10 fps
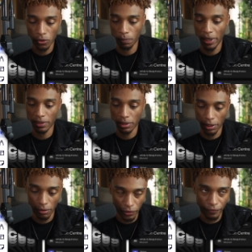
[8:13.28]
So it's
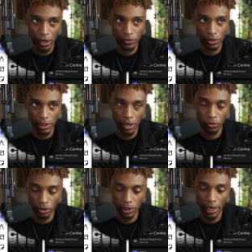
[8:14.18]
basically
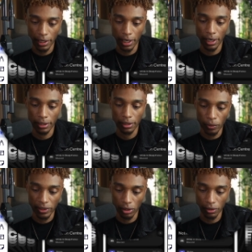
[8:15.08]
3,999
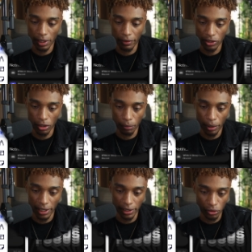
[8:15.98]
US dollars they're actually going to
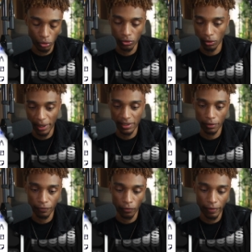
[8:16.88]
pay in total. So basically
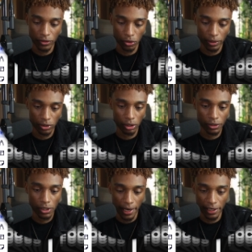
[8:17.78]
4,000 US
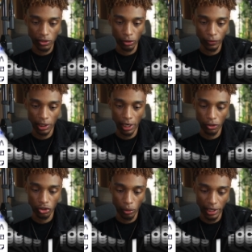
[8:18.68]
dollars. Here's another client on
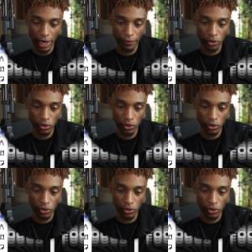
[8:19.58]
the 28th.